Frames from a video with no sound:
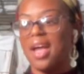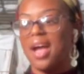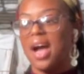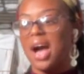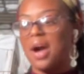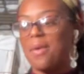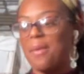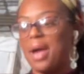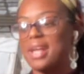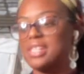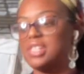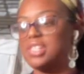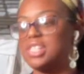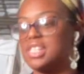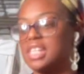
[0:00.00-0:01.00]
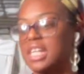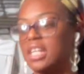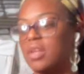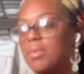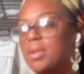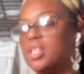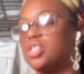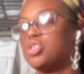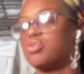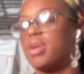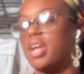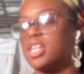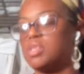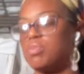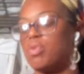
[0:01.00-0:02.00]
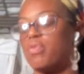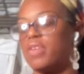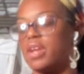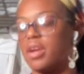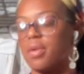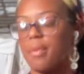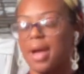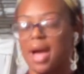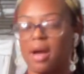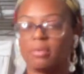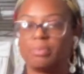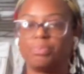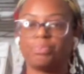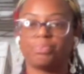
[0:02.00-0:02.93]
All right, so just get a little bit of stretch, moving it around.